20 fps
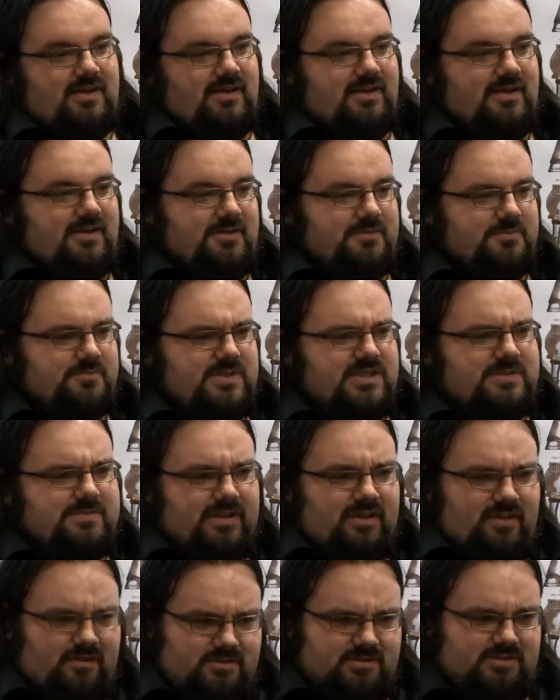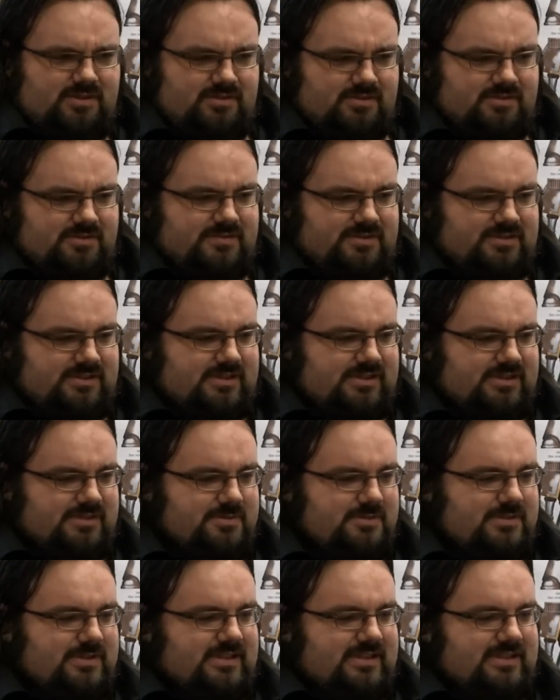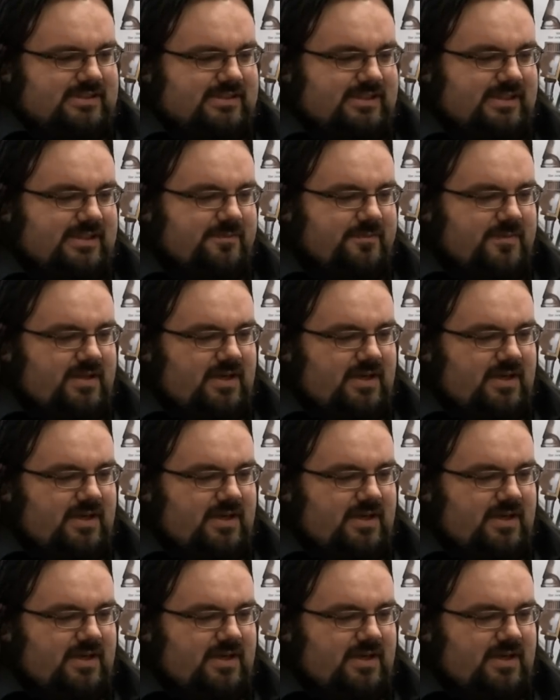It's been lots and lots of fun to do, like I say.